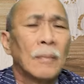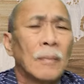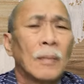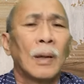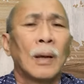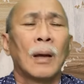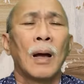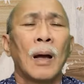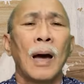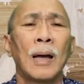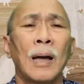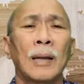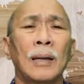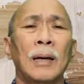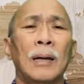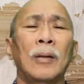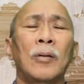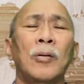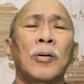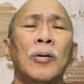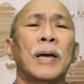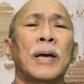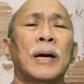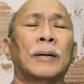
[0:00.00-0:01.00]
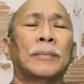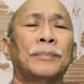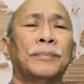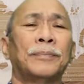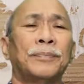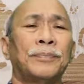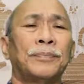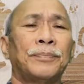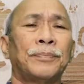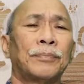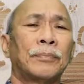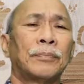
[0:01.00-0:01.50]
Hallelujah.
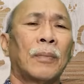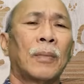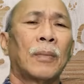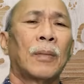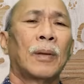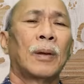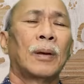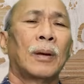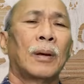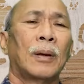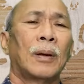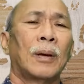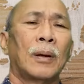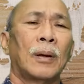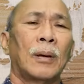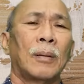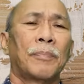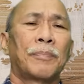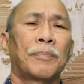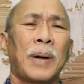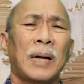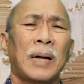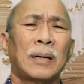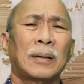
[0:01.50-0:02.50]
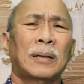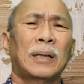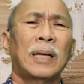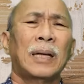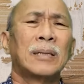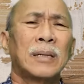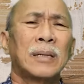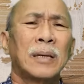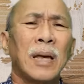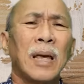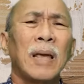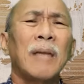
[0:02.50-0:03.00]
Practice
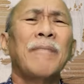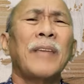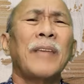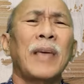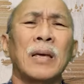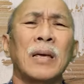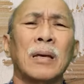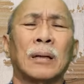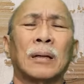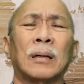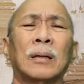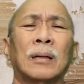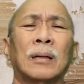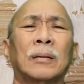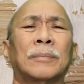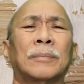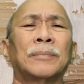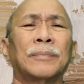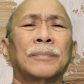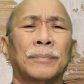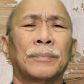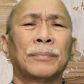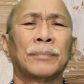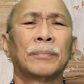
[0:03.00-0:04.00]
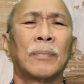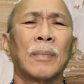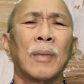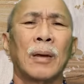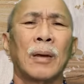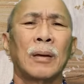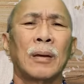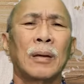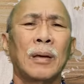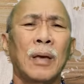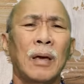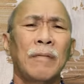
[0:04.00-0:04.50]
giving.
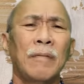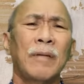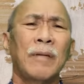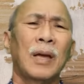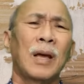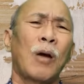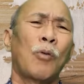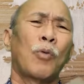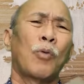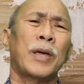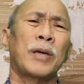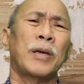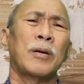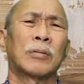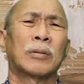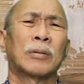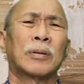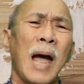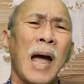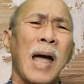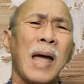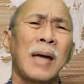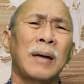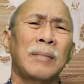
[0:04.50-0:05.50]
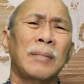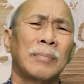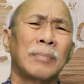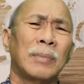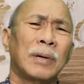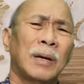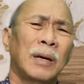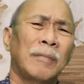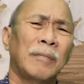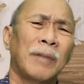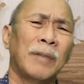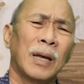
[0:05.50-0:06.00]
Giving away your time,
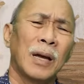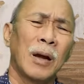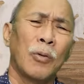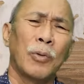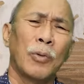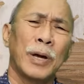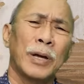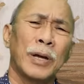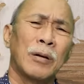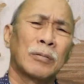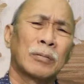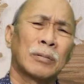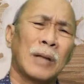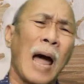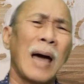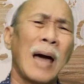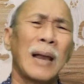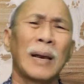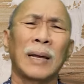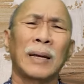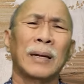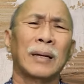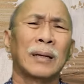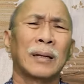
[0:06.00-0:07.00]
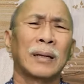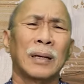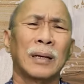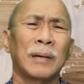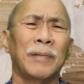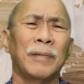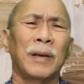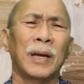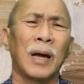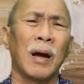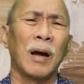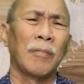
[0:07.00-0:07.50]
giving away your talent,
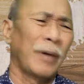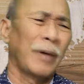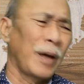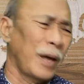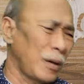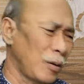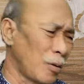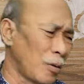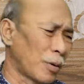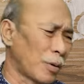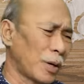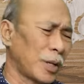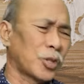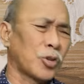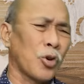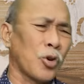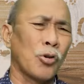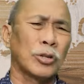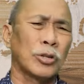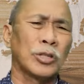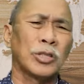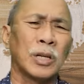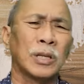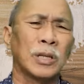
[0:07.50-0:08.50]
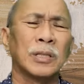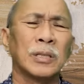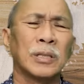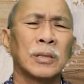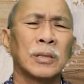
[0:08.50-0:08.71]
giving away your resources.